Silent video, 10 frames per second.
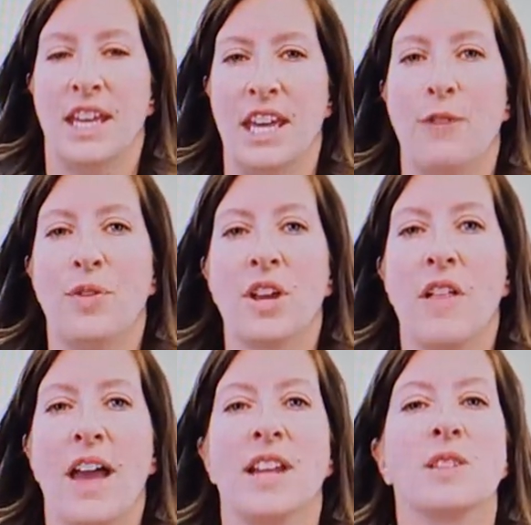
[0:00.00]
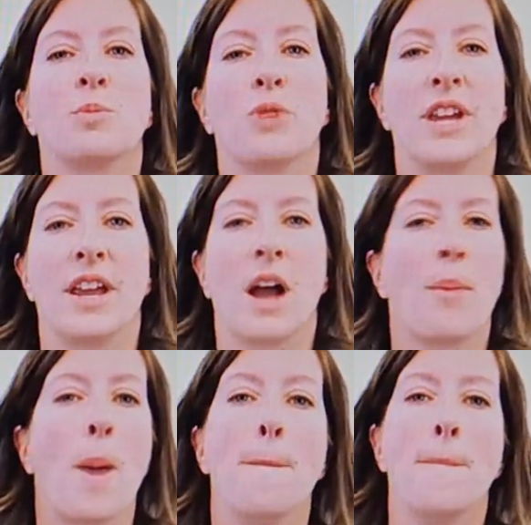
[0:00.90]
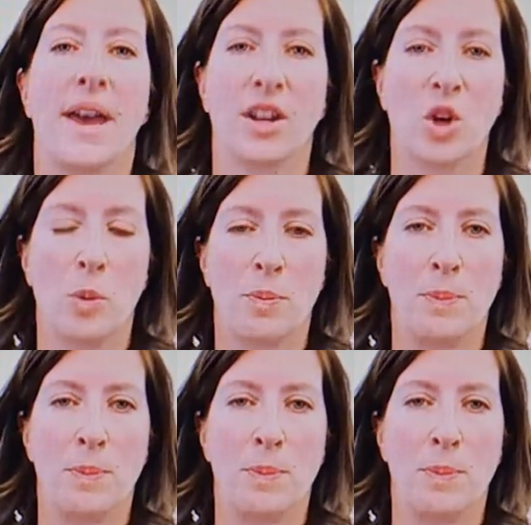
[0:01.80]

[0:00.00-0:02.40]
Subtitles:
If the client is bringing up a medical